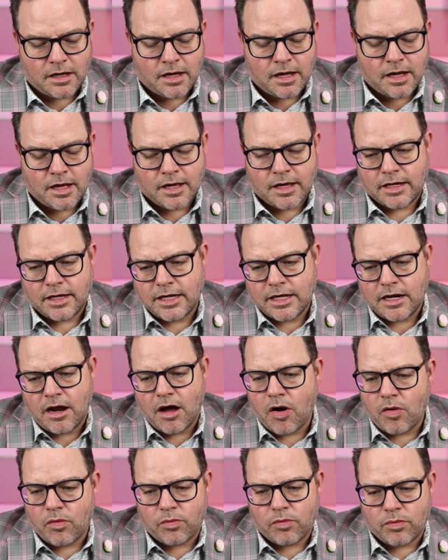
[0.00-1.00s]
You
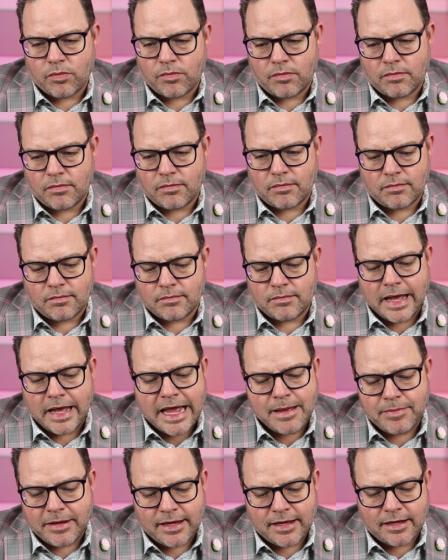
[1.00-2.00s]
know,
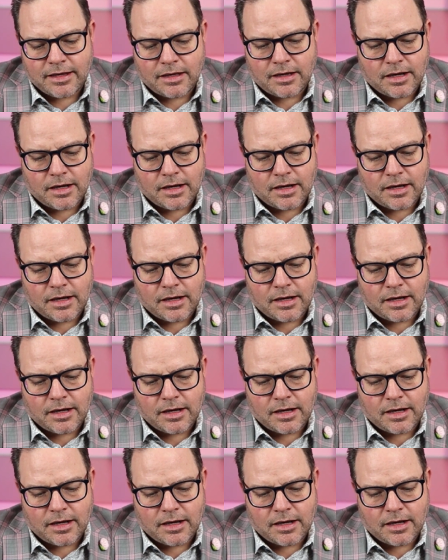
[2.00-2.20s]
maybe.